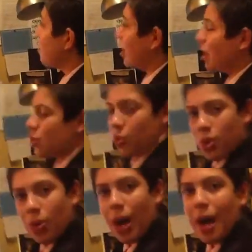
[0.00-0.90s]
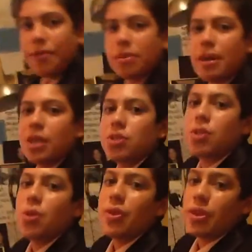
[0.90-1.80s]
things where you have to make
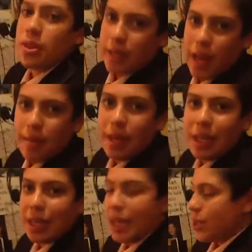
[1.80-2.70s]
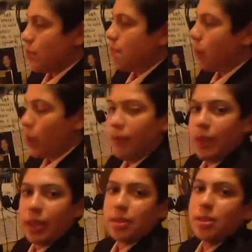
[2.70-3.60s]
sure that the timing is
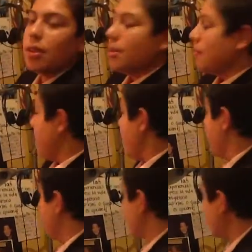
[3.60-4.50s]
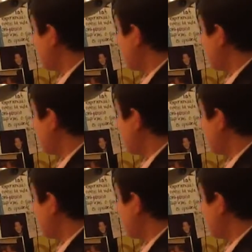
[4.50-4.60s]
perfect, because